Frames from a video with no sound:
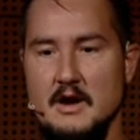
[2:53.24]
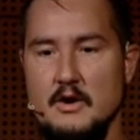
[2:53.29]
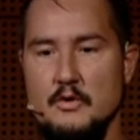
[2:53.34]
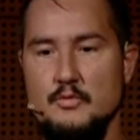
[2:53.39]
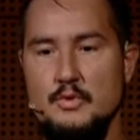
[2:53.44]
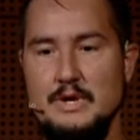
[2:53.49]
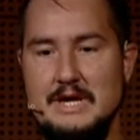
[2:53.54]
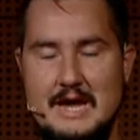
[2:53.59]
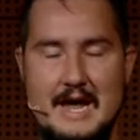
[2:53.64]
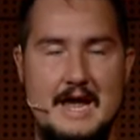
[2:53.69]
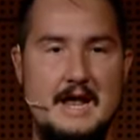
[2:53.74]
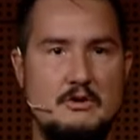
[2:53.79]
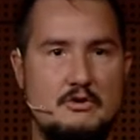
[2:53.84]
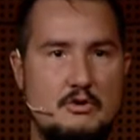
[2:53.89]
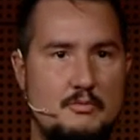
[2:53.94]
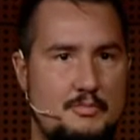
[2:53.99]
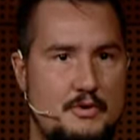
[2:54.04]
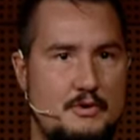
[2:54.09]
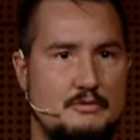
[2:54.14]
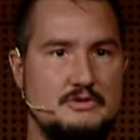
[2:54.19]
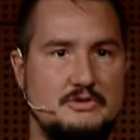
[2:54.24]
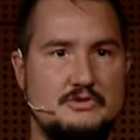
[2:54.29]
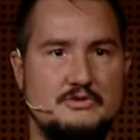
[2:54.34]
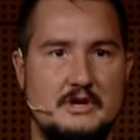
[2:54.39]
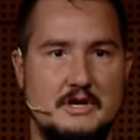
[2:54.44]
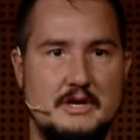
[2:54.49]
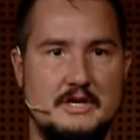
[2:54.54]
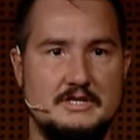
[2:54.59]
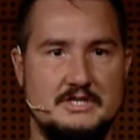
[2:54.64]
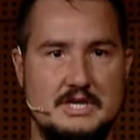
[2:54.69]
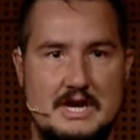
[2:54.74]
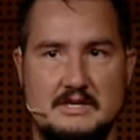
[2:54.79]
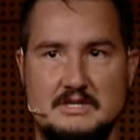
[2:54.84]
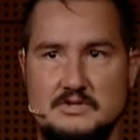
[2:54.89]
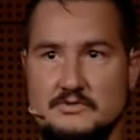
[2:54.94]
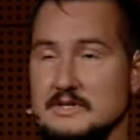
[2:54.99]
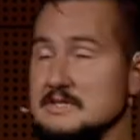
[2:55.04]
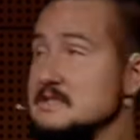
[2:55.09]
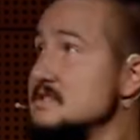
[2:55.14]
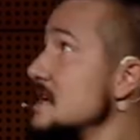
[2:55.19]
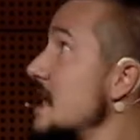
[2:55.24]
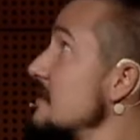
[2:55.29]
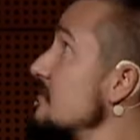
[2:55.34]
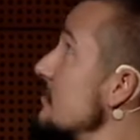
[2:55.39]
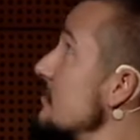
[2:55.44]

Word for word: We can compose strings in Java,